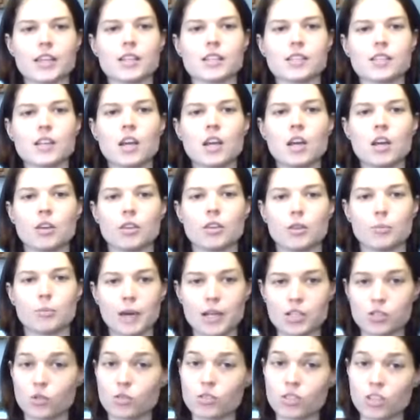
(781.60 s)
is the
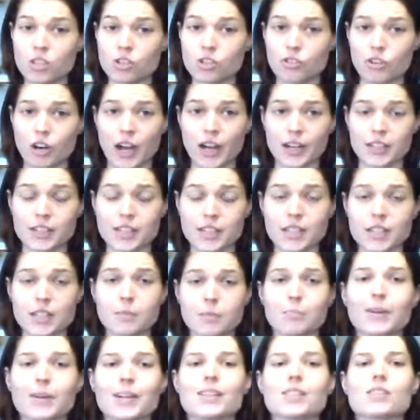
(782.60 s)
muscle's
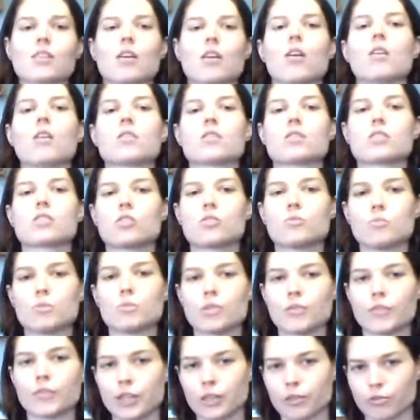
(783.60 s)
contracting, but it's also
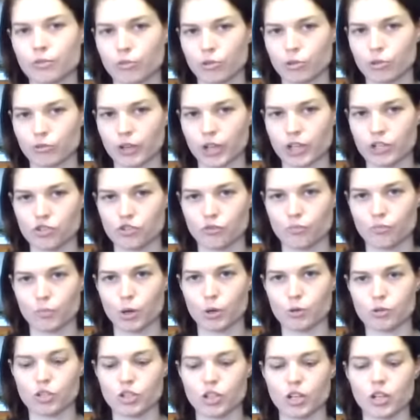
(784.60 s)
moving through a range of
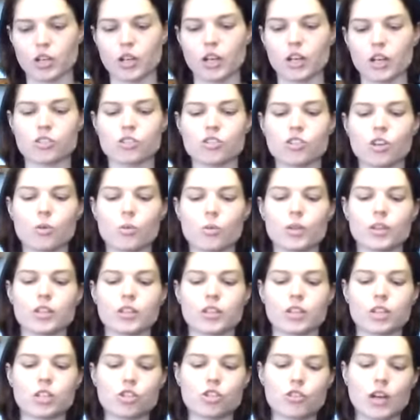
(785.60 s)
motion. And so with
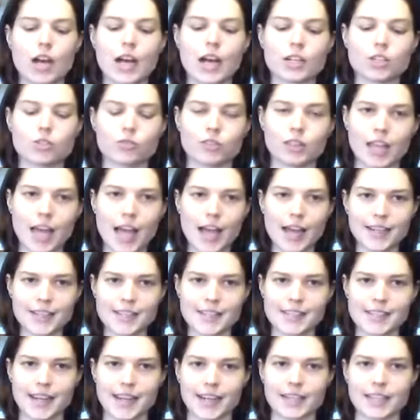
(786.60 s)
the contract
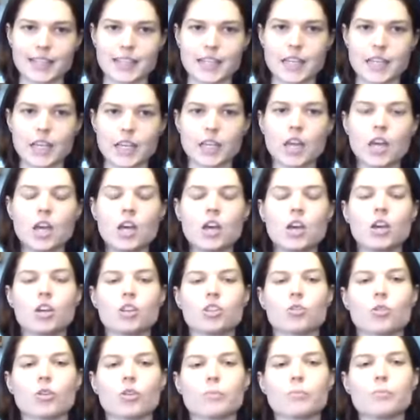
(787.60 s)
relax technique,
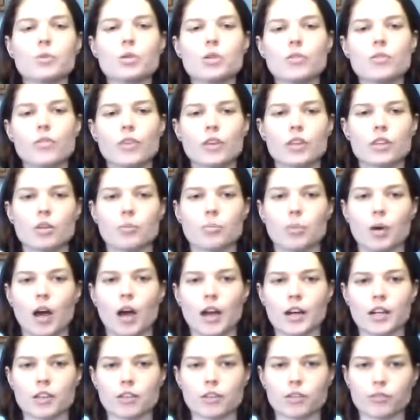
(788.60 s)
you're moving the
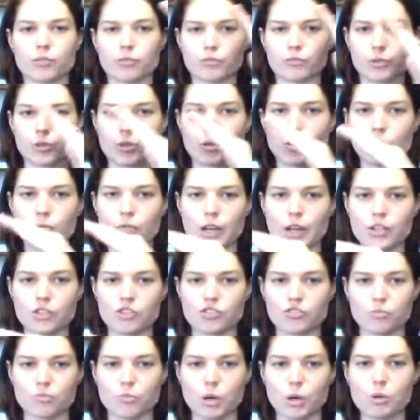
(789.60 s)
body through a
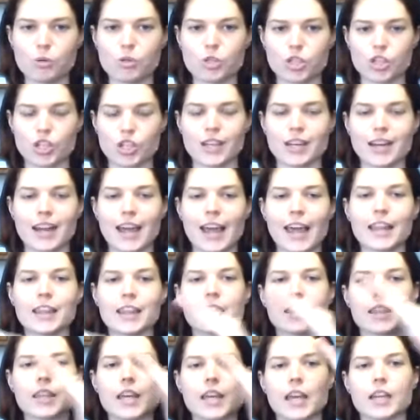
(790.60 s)
range of motion
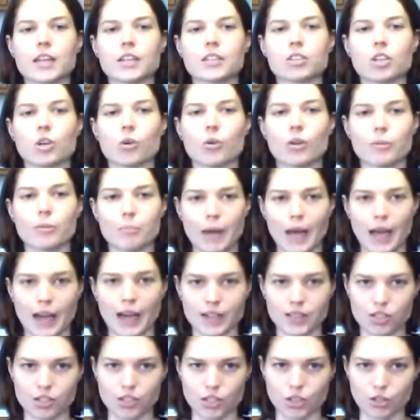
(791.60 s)
and then going
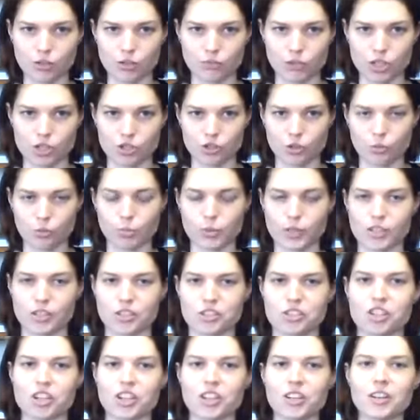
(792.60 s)
back to the original
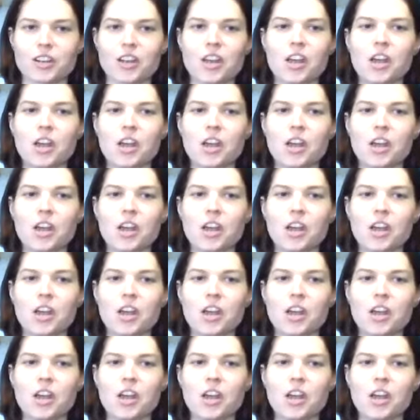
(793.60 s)
position.